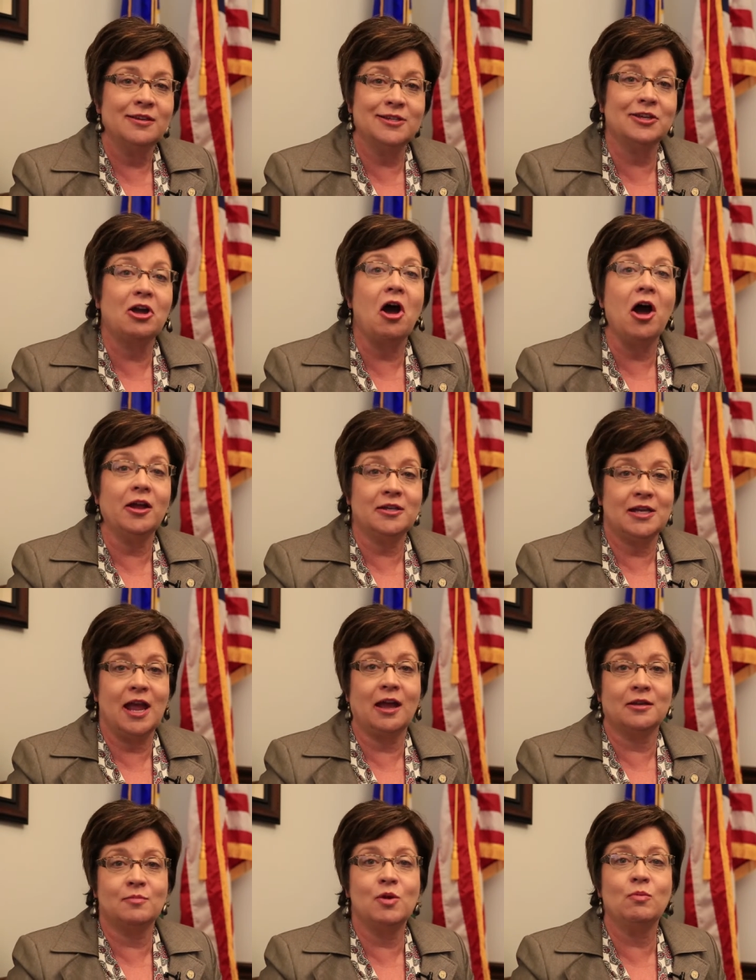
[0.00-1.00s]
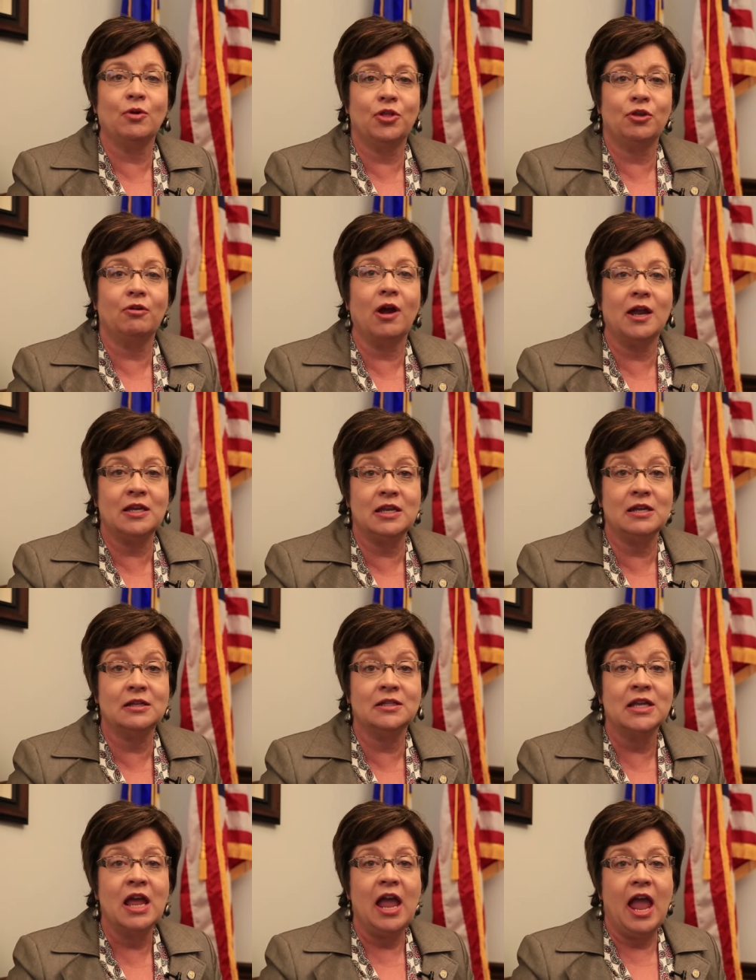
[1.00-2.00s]
to contact me with your
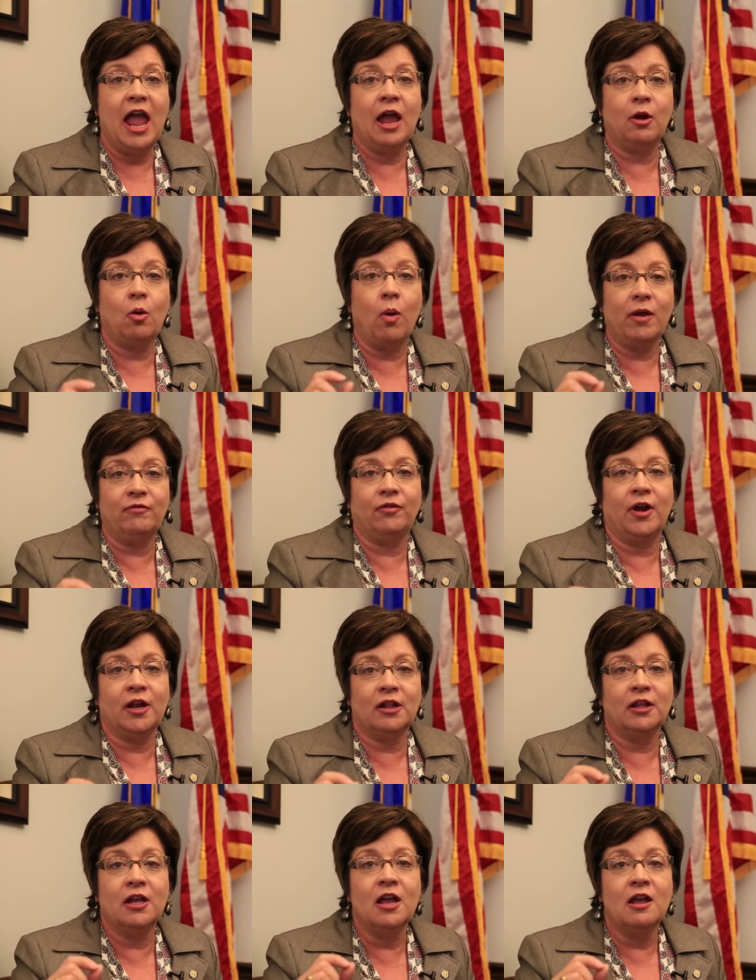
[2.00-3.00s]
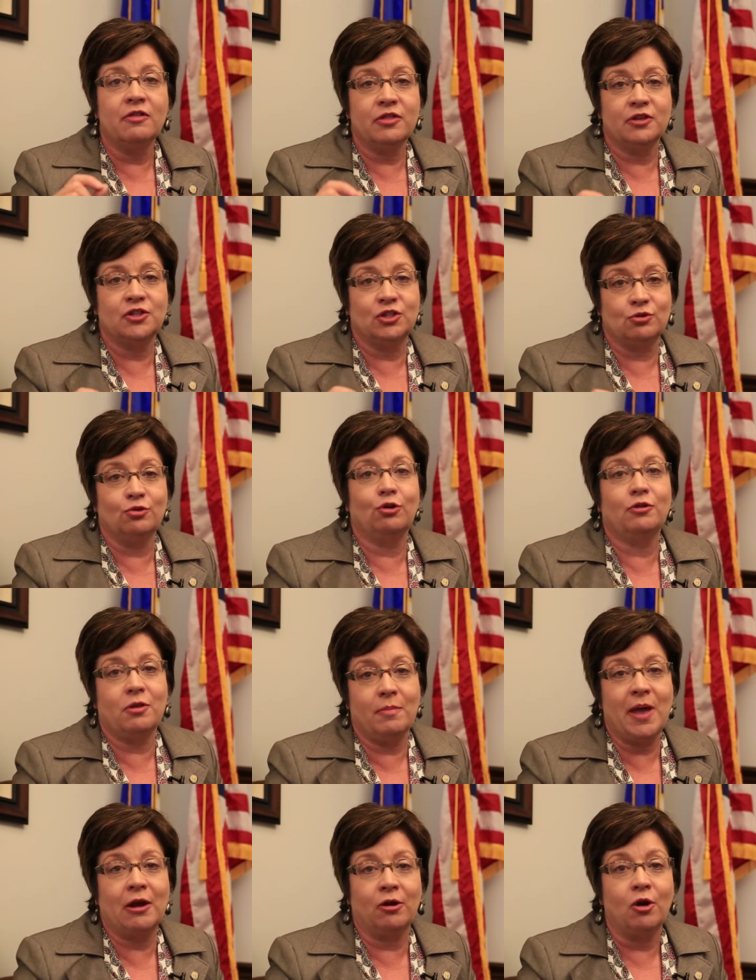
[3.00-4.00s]
ideas. And quite frankly, the sooner sooner
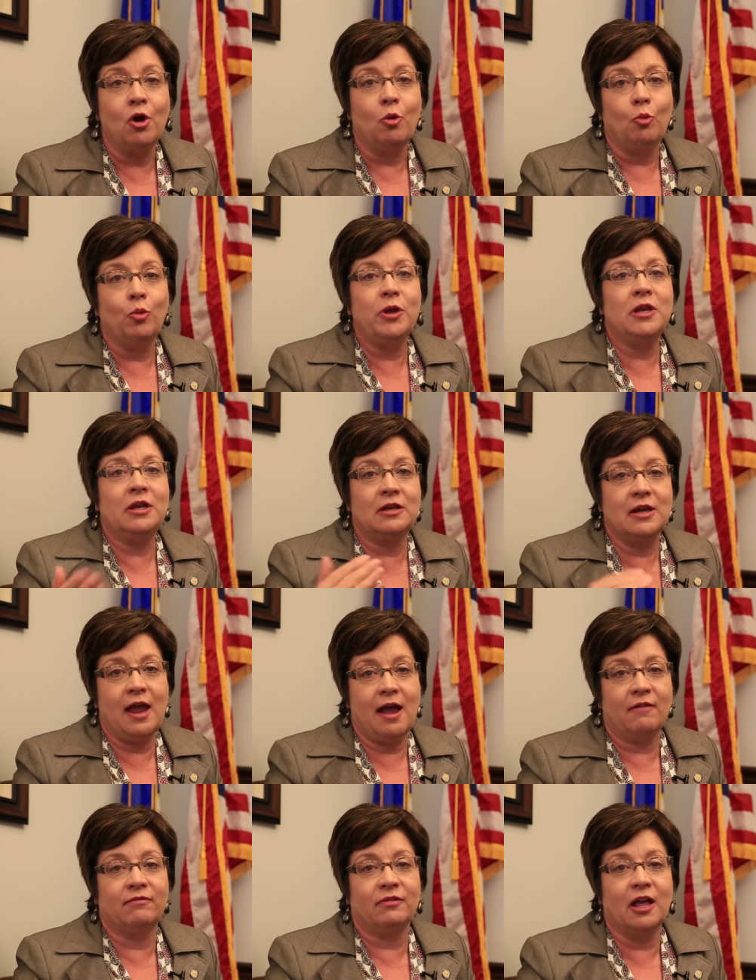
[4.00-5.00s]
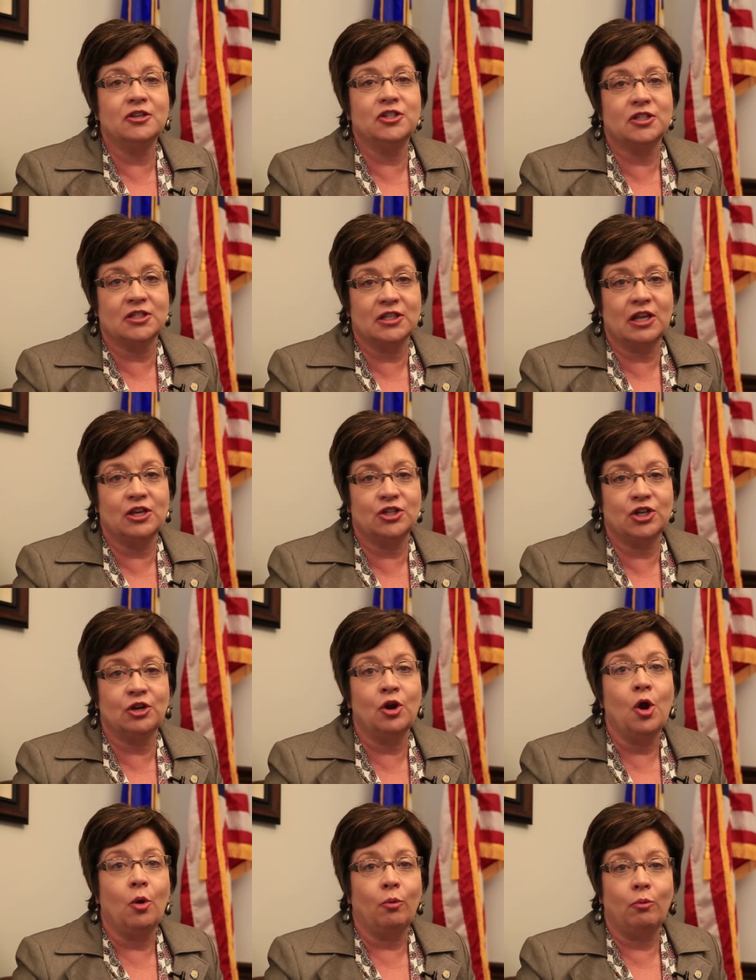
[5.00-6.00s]
the better. We need to have
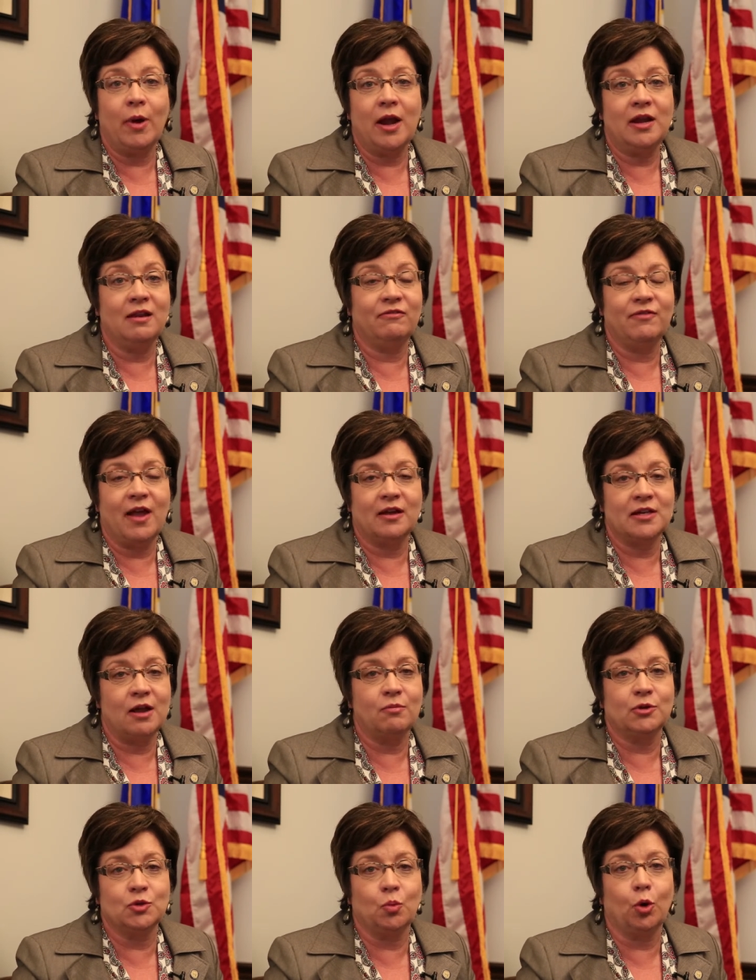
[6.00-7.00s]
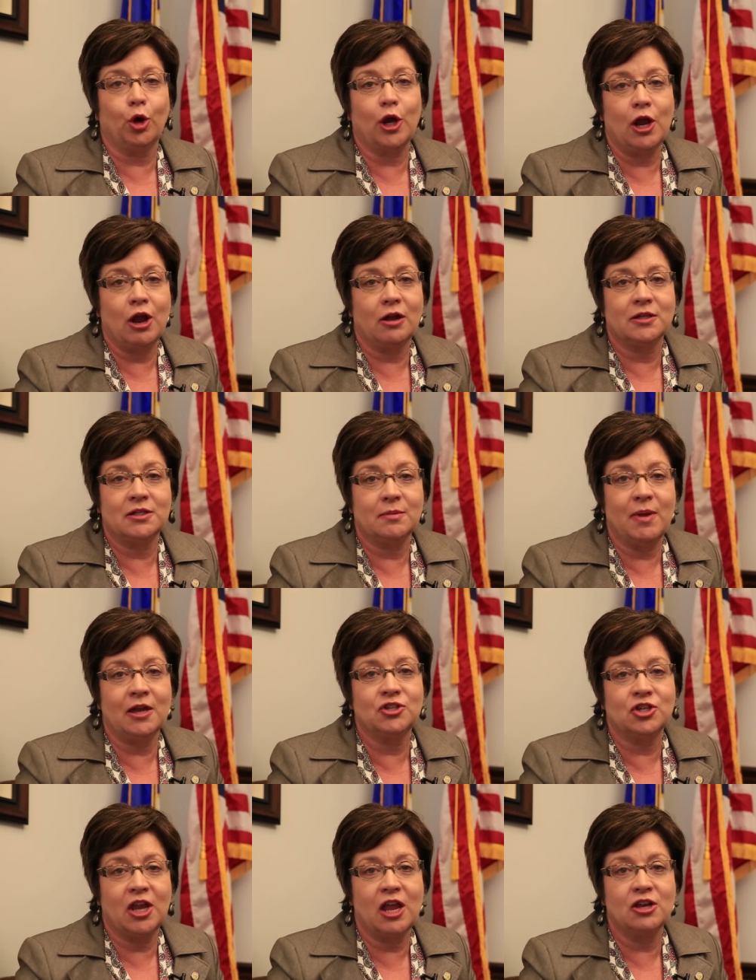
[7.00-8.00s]
legislation ready. In fact, I was working on some
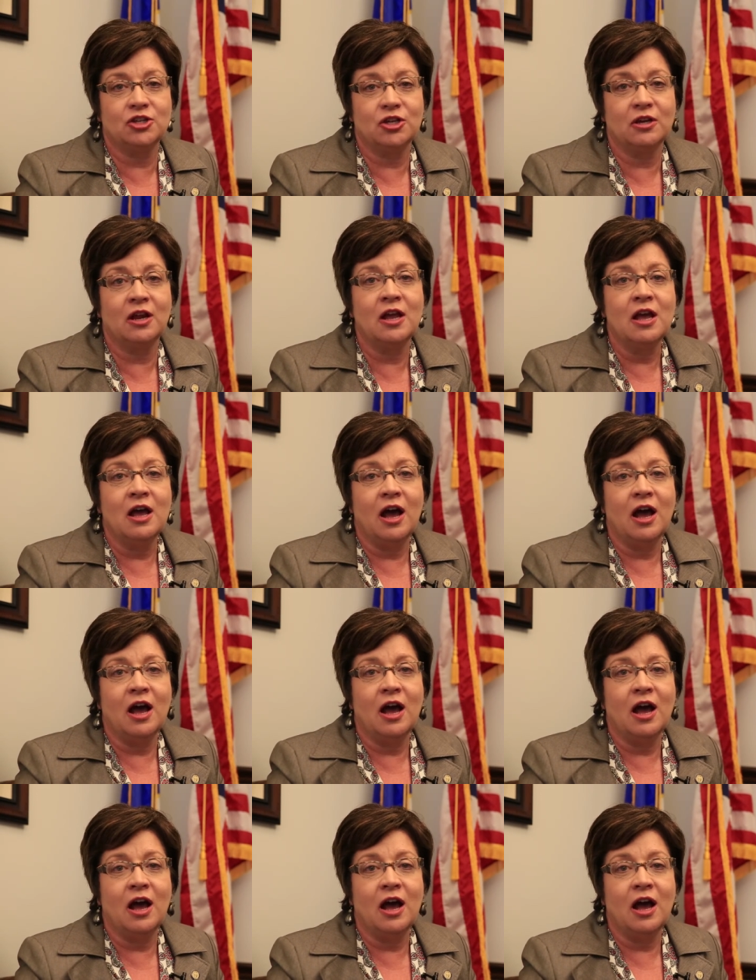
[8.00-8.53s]
education